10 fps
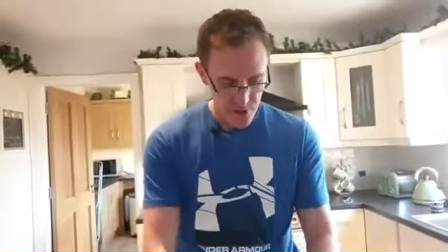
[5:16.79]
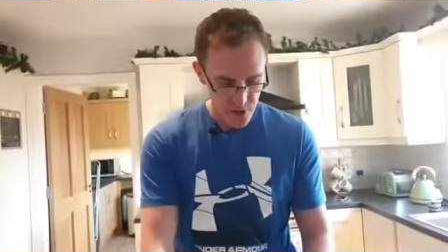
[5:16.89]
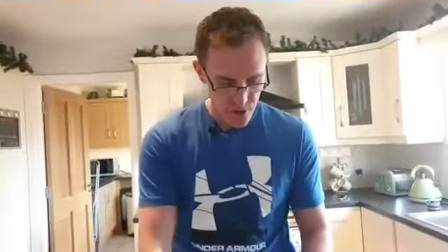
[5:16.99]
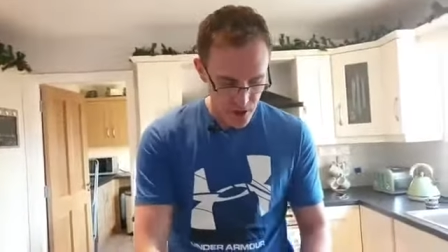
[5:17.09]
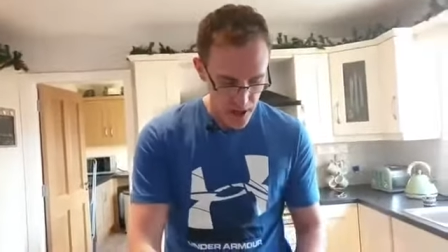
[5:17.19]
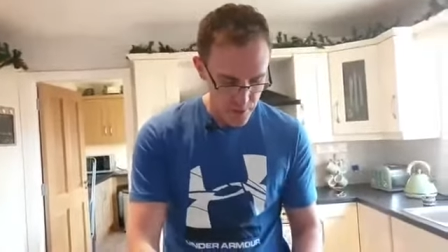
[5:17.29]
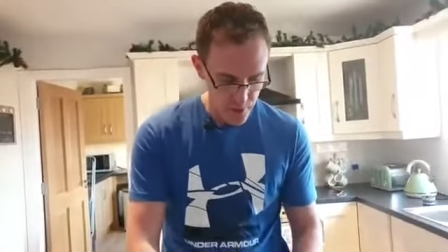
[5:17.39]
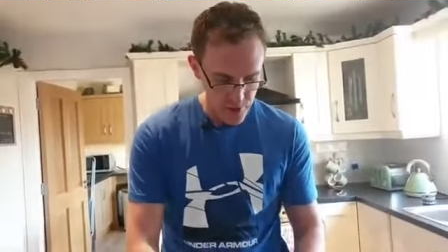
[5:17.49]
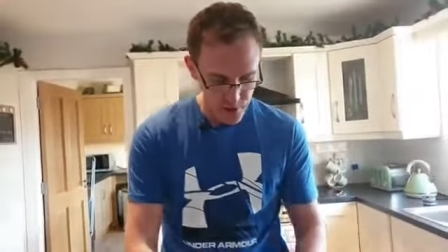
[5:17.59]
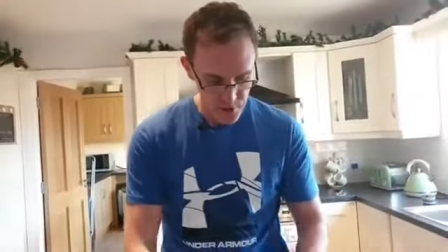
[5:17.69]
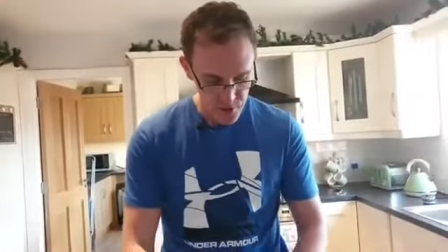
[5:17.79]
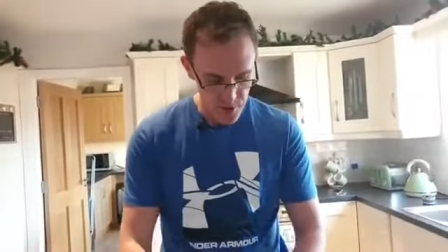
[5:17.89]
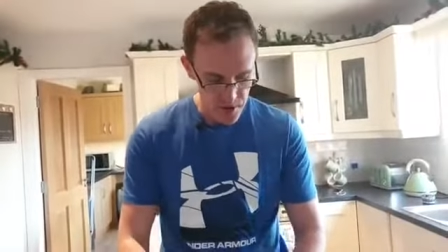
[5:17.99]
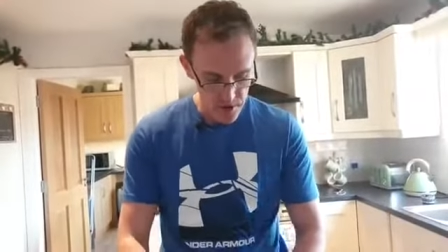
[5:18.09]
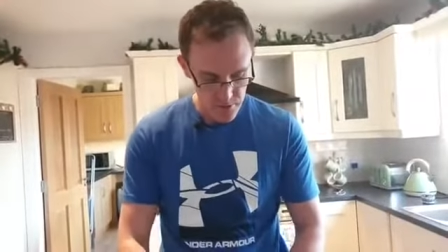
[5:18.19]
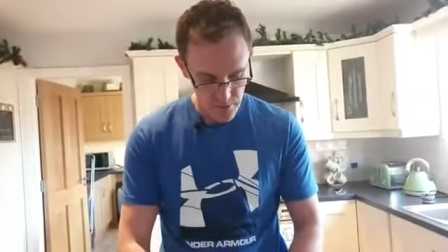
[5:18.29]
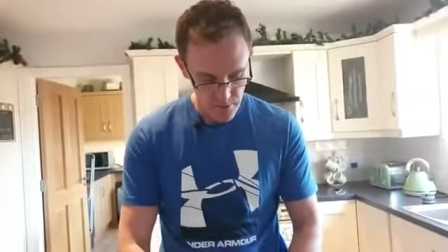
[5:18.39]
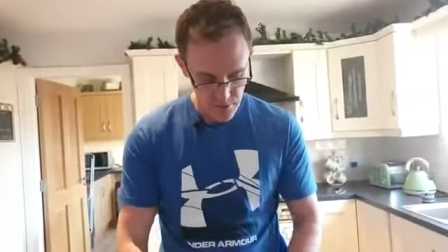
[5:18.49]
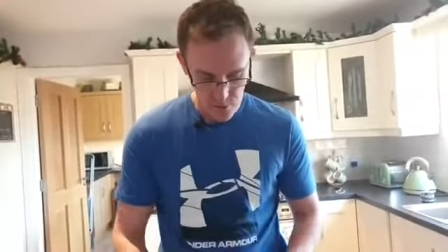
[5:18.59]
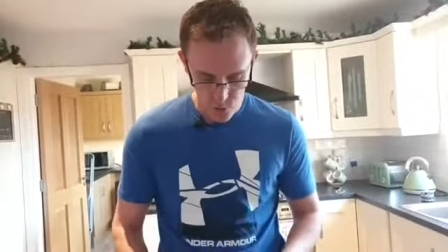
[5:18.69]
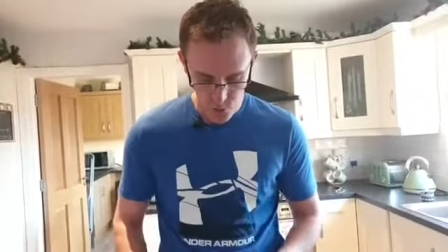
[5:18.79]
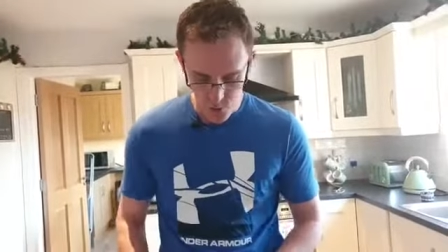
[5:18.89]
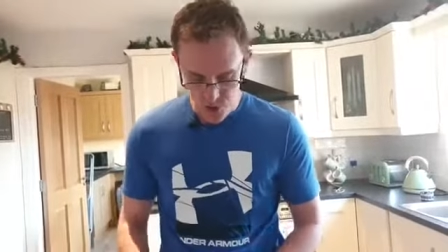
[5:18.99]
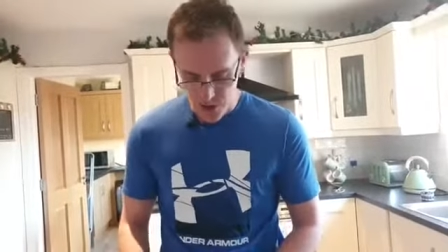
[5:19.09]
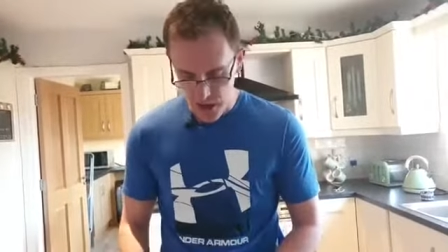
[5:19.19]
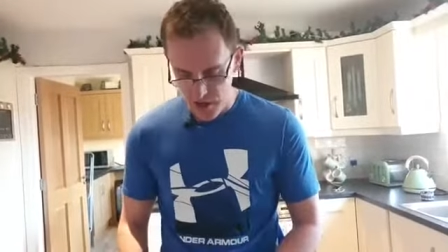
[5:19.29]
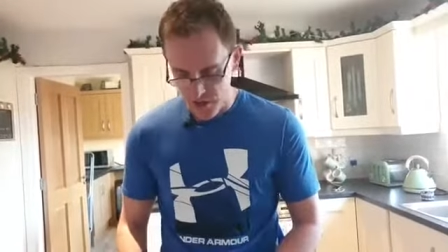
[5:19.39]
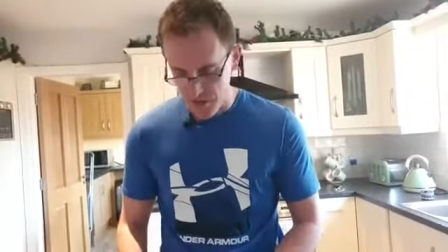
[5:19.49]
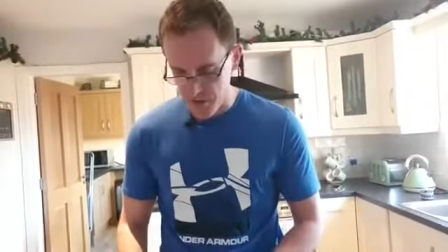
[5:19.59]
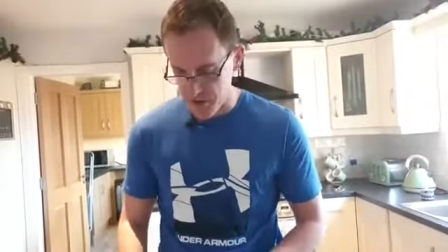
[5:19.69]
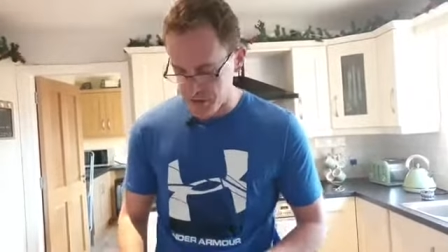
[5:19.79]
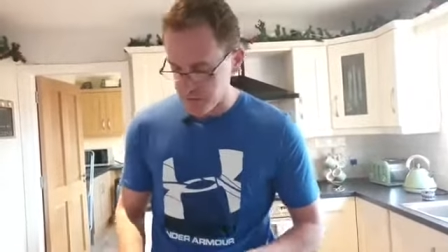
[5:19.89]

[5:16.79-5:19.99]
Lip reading: your apple is going to be 100 calories, right?